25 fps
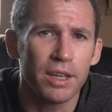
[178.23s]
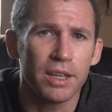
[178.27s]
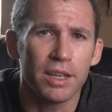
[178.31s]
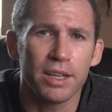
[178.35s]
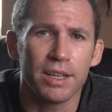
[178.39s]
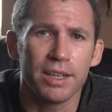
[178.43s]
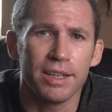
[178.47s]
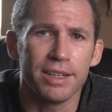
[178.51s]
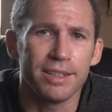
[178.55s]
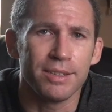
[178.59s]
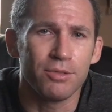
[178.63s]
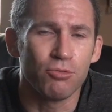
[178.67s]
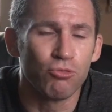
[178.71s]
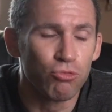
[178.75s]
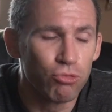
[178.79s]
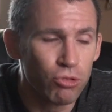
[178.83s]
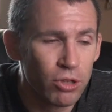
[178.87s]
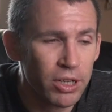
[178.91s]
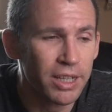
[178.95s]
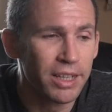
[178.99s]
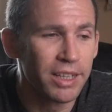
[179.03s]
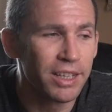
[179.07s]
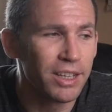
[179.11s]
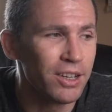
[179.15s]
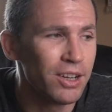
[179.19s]
He's
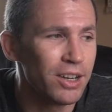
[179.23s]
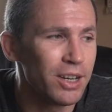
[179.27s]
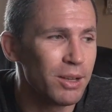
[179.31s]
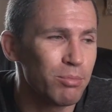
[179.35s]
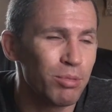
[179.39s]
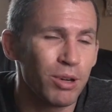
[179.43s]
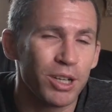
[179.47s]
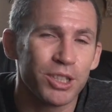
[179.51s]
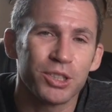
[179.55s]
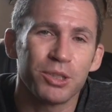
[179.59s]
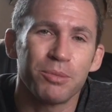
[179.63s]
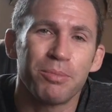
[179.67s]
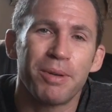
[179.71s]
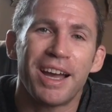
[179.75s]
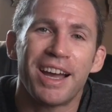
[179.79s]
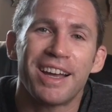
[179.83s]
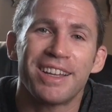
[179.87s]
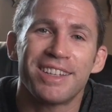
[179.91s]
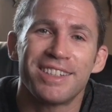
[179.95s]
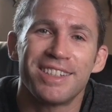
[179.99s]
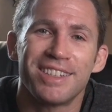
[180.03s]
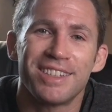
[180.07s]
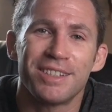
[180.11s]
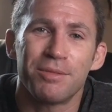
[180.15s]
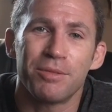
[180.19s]
really good at pressure
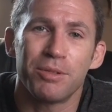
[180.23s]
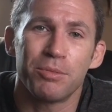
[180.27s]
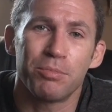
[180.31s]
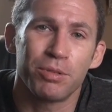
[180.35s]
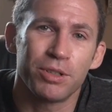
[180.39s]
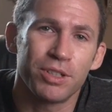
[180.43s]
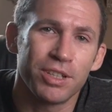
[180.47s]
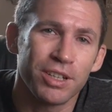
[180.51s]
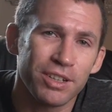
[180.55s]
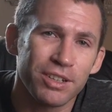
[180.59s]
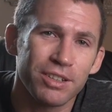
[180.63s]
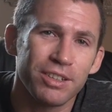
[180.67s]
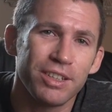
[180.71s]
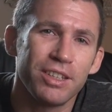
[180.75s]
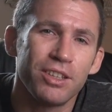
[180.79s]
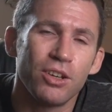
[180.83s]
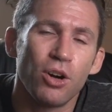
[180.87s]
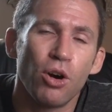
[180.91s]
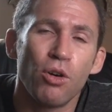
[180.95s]
passes, particularly the